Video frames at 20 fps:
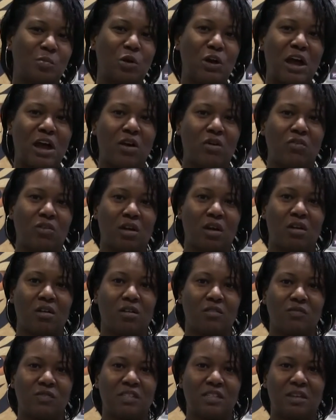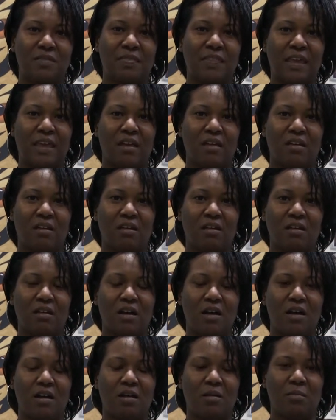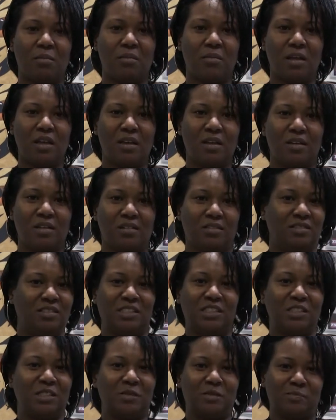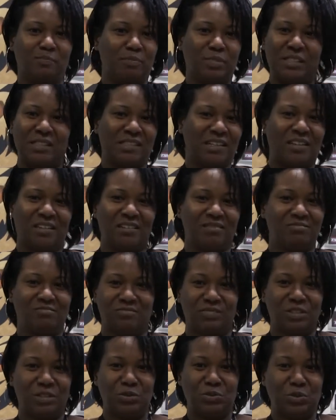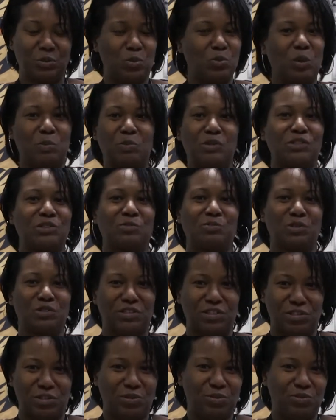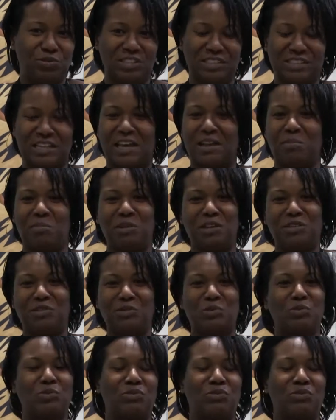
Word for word: is proud of Cynthia. Um, she's busy, you know, doing what principals do. She's got a big